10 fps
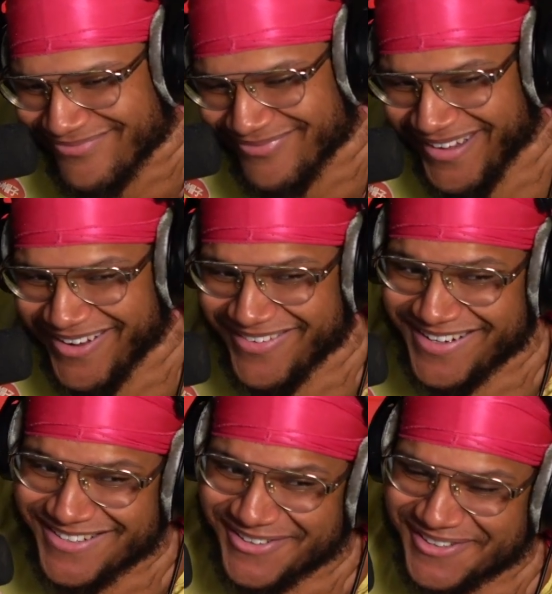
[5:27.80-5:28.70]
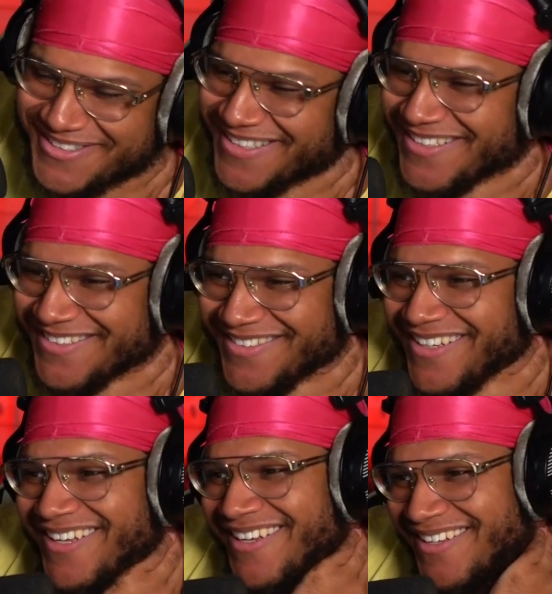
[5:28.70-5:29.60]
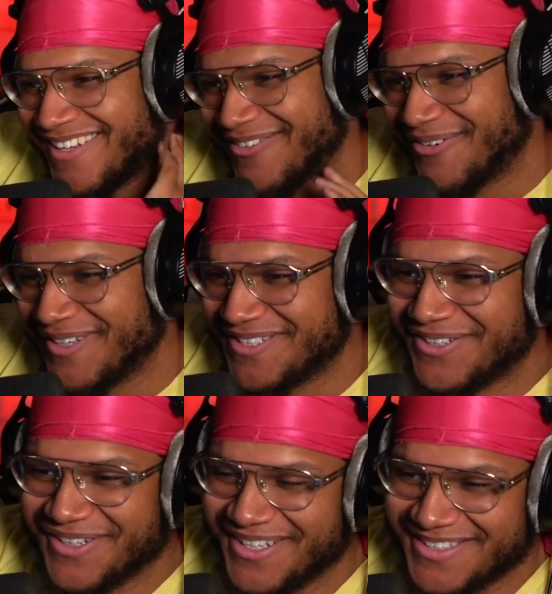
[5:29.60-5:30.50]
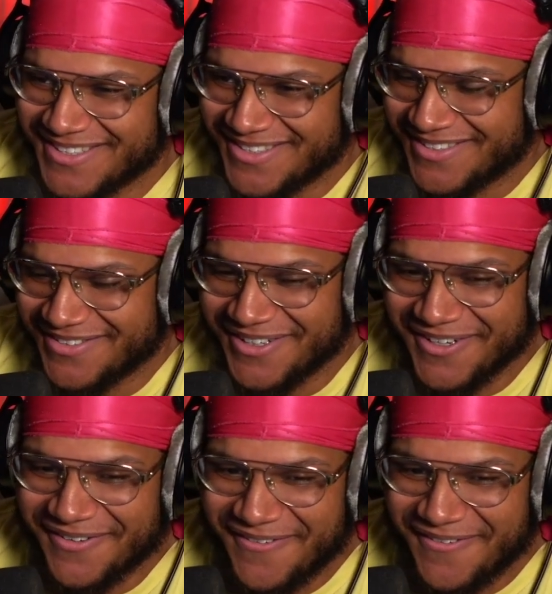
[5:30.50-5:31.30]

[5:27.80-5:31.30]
Man, they talking shit. They really talking that shit too, though.